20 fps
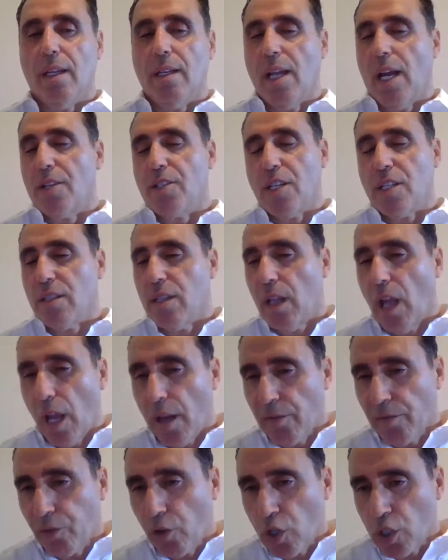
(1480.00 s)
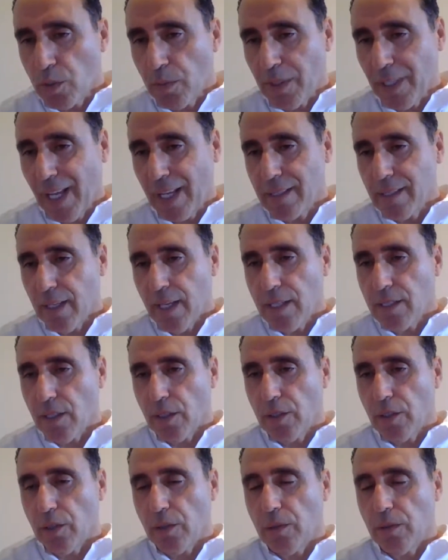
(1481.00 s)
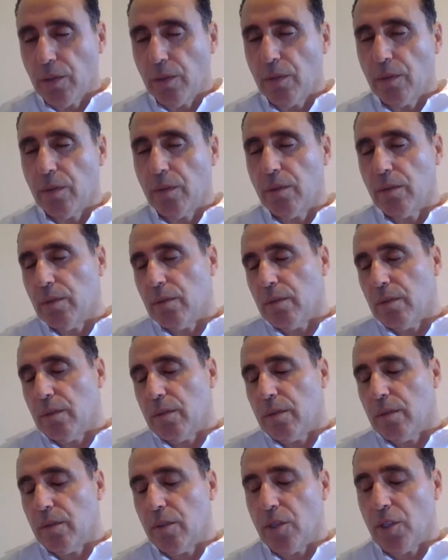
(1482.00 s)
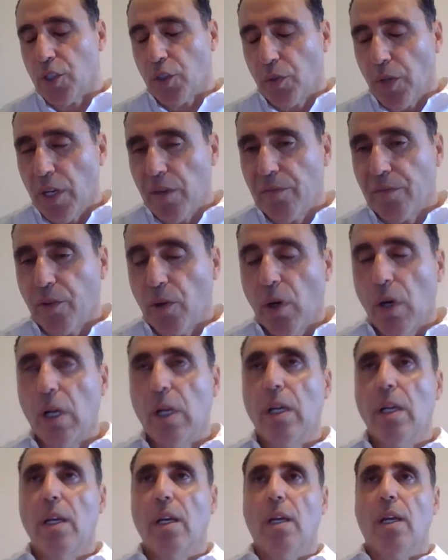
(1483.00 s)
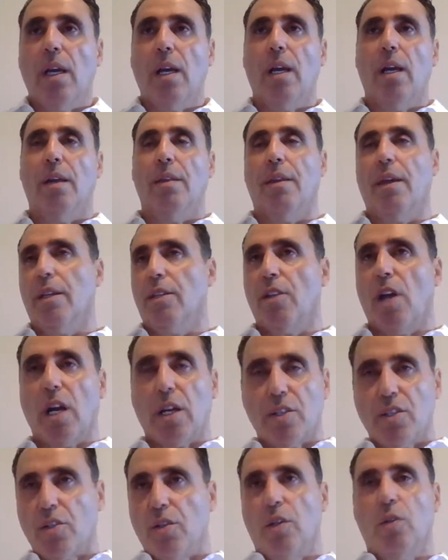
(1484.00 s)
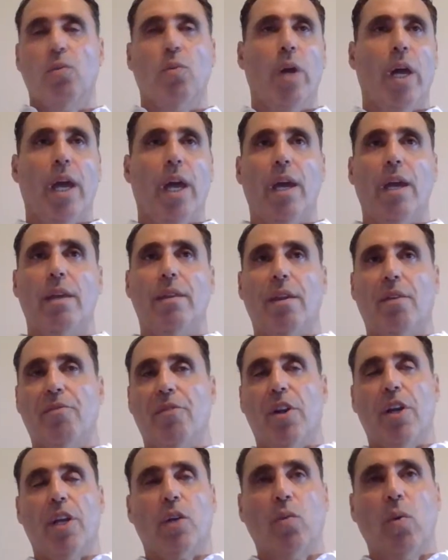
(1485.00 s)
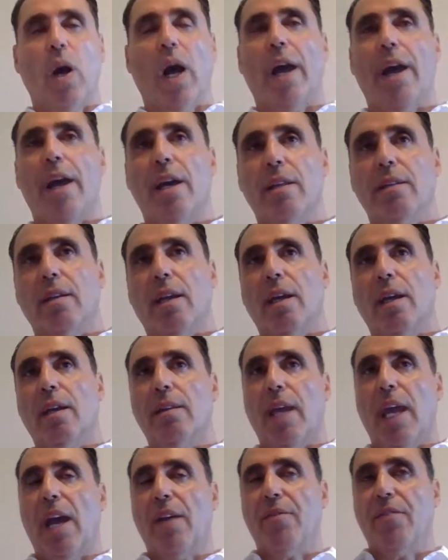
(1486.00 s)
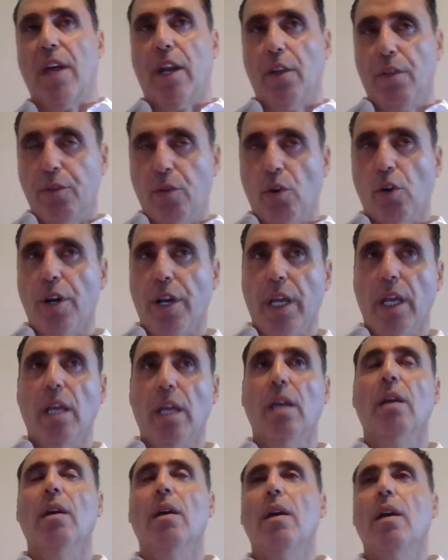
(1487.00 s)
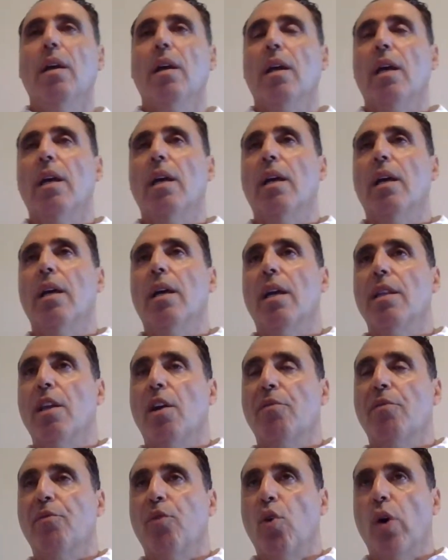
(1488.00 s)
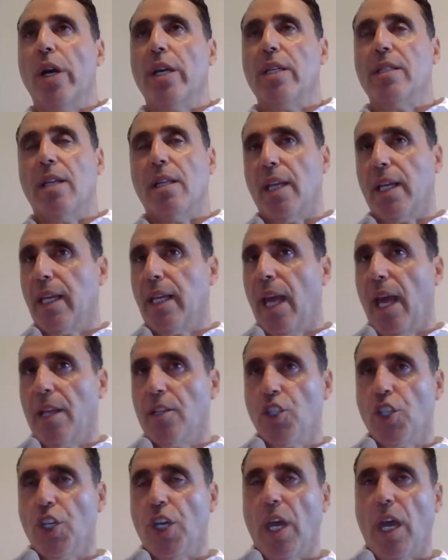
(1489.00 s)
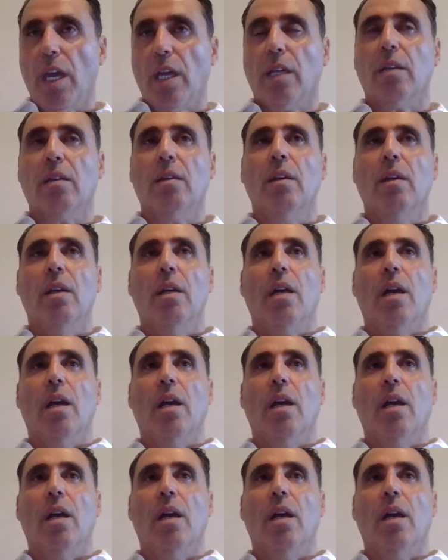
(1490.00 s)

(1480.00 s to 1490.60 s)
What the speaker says: not just law enforcement. That's easier to screen for. They talk a certain way. They're very quiet. They have that authority in their voice that they can't shake.